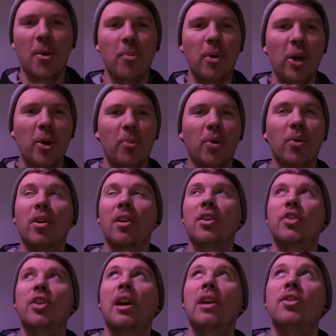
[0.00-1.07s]
Purple, colour
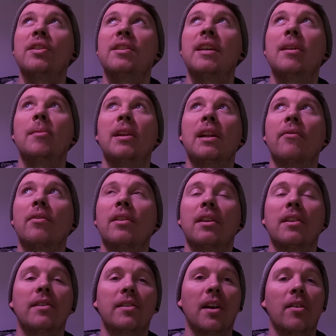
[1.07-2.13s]
changing, dimming and
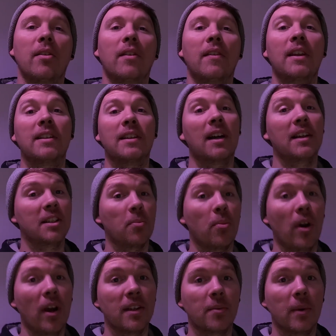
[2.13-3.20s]
everything. So these are nice and
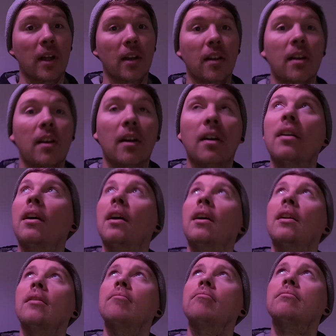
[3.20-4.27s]
bright as well.
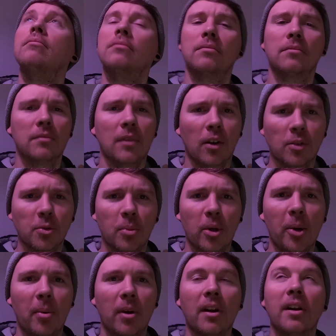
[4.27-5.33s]
That looks
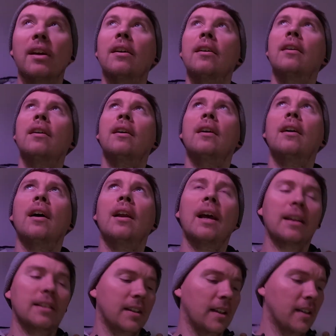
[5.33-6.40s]
purple on here.
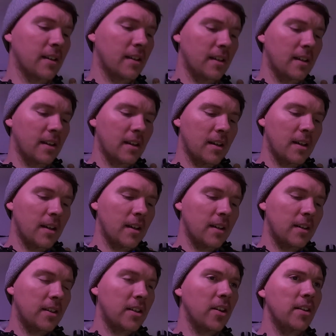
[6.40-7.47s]
Alexa,
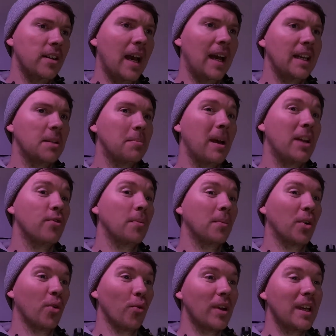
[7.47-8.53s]
turn Hallie's bedroom
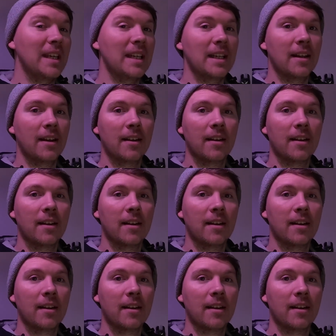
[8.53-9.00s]
green.